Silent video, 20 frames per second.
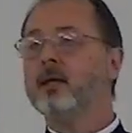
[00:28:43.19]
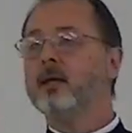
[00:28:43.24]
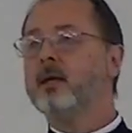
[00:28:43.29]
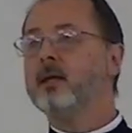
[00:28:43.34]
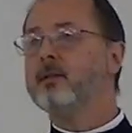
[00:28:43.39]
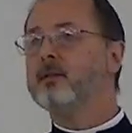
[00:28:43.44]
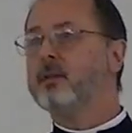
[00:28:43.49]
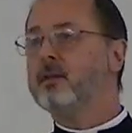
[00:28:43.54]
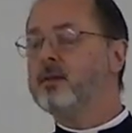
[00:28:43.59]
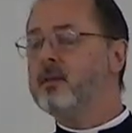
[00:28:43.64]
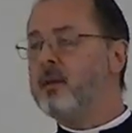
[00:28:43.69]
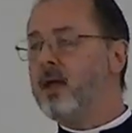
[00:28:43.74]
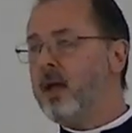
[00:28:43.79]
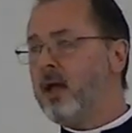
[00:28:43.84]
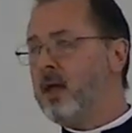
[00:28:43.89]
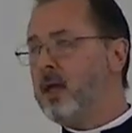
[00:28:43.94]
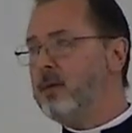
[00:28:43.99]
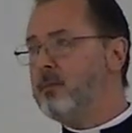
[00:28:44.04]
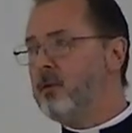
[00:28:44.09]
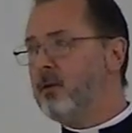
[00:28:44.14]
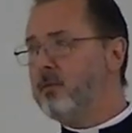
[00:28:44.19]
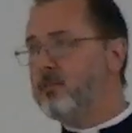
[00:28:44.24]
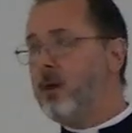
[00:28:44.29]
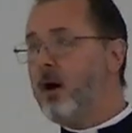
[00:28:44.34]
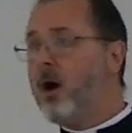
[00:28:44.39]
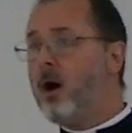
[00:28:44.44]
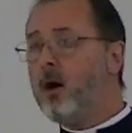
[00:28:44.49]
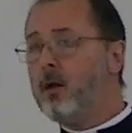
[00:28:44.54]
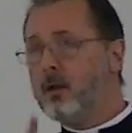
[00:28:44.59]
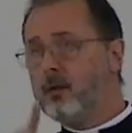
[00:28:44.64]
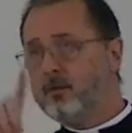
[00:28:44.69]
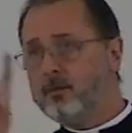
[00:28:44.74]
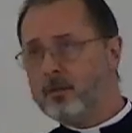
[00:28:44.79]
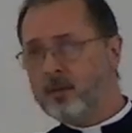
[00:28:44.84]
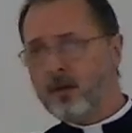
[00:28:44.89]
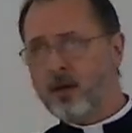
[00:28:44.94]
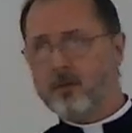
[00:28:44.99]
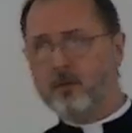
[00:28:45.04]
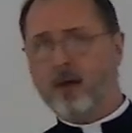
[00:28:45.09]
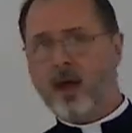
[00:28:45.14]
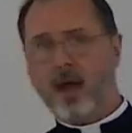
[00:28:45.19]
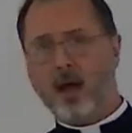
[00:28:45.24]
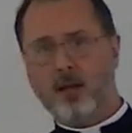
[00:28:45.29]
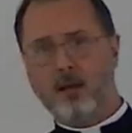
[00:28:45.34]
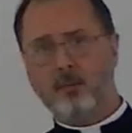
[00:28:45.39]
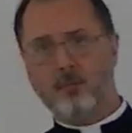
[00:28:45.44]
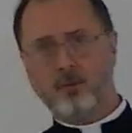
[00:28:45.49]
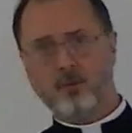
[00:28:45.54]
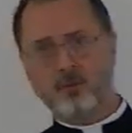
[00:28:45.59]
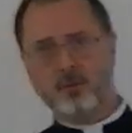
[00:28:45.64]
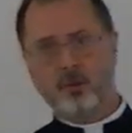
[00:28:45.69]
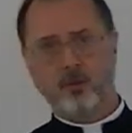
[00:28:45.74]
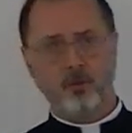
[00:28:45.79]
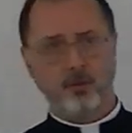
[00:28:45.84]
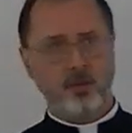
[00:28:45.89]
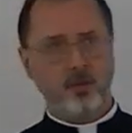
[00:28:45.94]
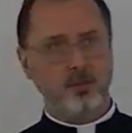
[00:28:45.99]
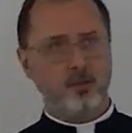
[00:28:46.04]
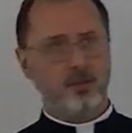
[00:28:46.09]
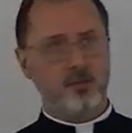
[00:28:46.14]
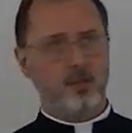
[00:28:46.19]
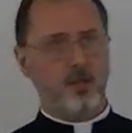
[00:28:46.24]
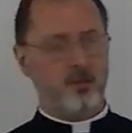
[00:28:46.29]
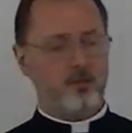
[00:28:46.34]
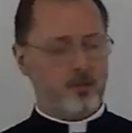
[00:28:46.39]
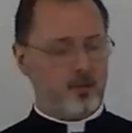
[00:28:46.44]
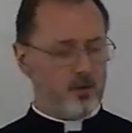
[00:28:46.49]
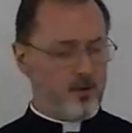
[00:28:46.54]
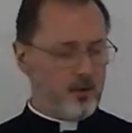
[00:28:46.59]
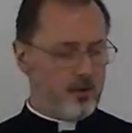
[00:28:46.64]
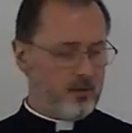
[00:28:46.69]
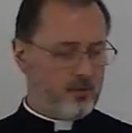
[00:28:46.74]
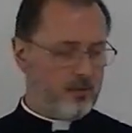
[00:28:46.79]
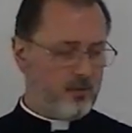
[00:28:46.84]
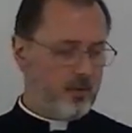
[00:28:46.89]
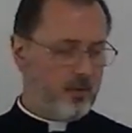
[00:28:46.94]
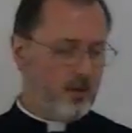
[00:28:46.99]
in the name of all of the other animals and creatures on the earth.